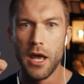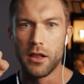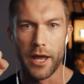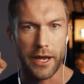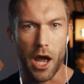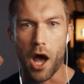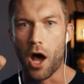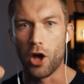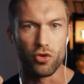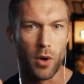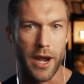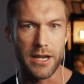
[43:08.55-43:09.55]
like
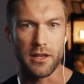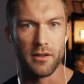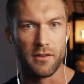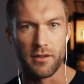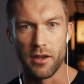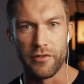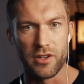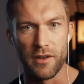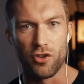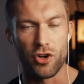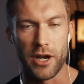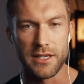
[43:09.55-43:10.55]
hard right
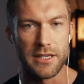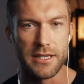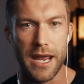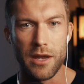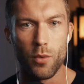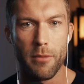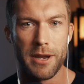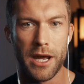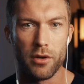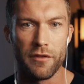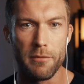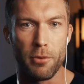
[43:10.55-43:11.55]
conservatives trying to take women
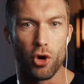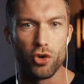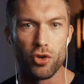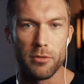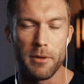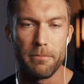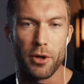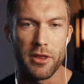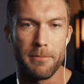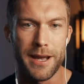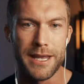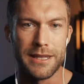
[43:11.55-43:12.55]
out of the boardroom and put
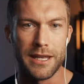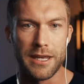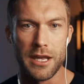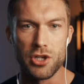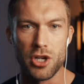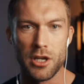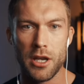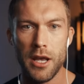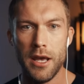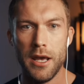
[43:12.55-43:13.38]
them back in the kitchen